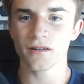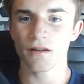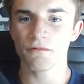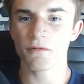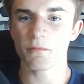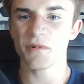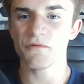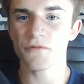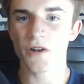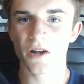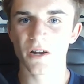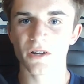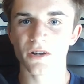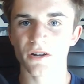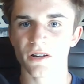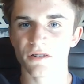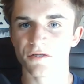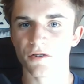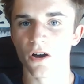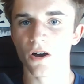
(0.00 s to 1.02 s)
I have to be very
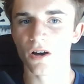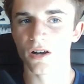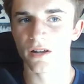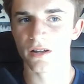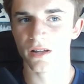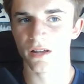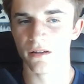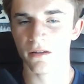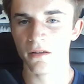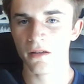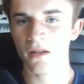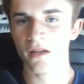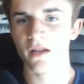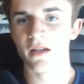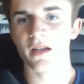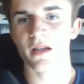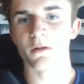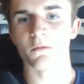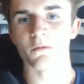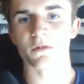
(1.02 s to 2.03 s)
good at talking
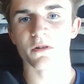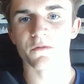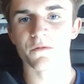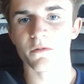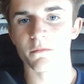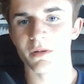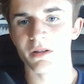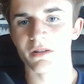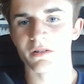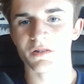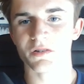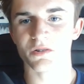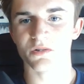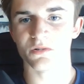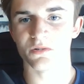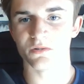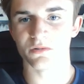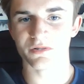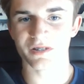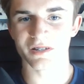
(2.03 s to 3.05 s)
in order for me
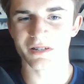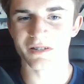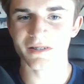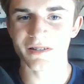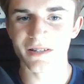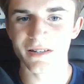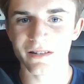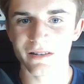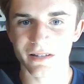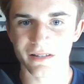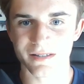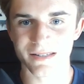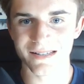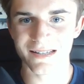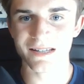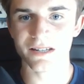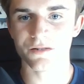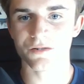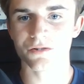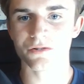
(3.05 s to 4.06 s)
to succeed in this
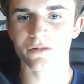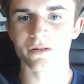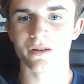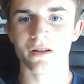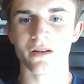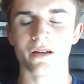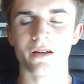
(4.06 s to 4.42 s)
niche.